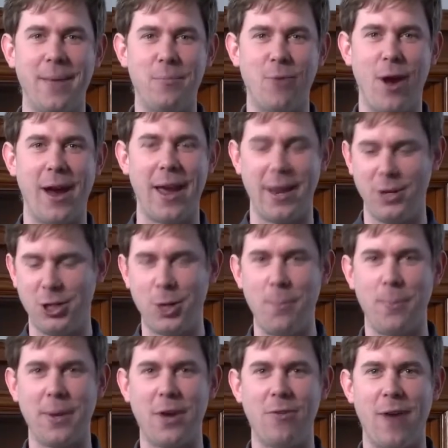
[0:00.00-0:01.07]
Brian
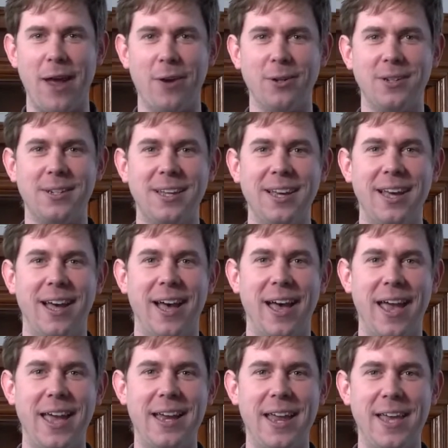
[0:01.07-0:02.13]
jumping around in